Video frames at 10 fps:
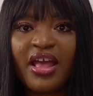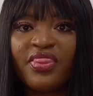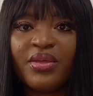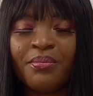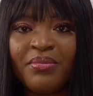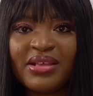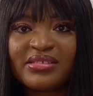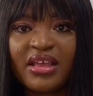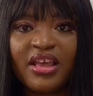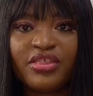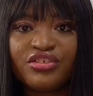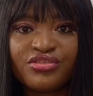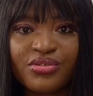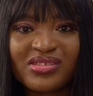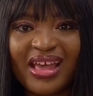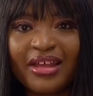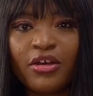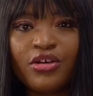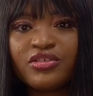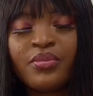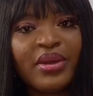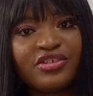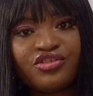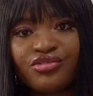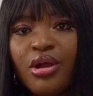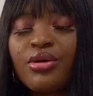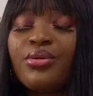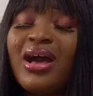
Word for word: the myth, the truth, and also my struggle